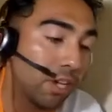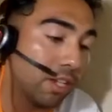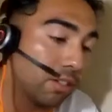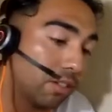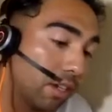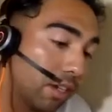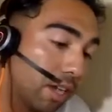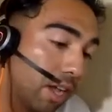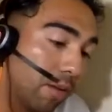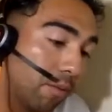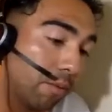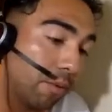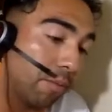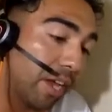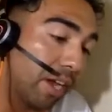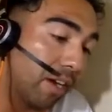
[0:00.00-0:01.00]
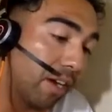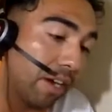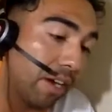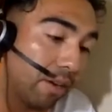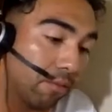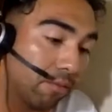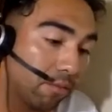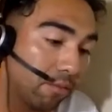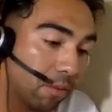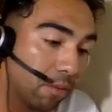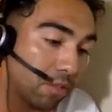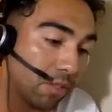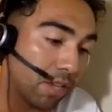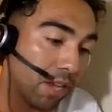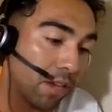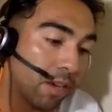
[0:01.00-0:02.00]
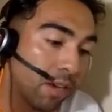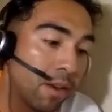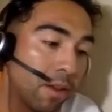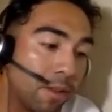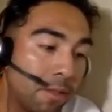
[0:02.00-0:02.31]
Chestnut guy. I'll be Bay Area representing.